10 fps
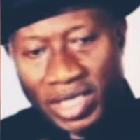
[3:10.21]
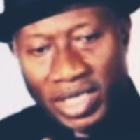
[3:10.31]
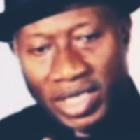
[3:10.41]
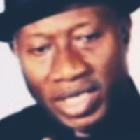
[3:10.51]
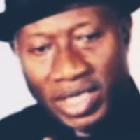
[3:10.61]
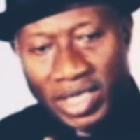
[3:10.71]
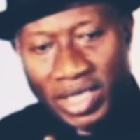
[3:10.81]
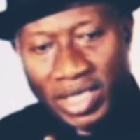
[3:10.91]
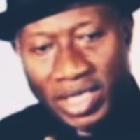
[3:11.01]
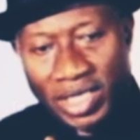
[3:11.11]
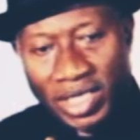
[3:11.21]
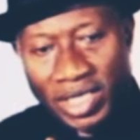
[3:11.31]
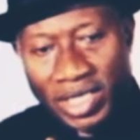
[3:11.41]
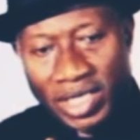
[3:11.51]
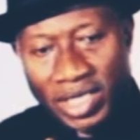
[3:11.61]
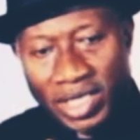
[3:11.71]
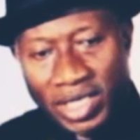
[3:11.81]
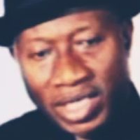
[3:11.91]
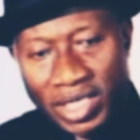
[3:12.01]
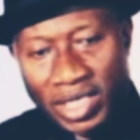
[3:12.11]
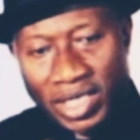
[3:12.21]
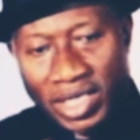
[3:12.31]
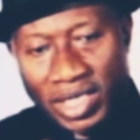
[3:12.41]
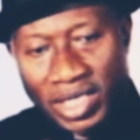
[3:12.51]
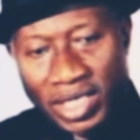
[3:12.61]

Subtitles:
Nothing is said.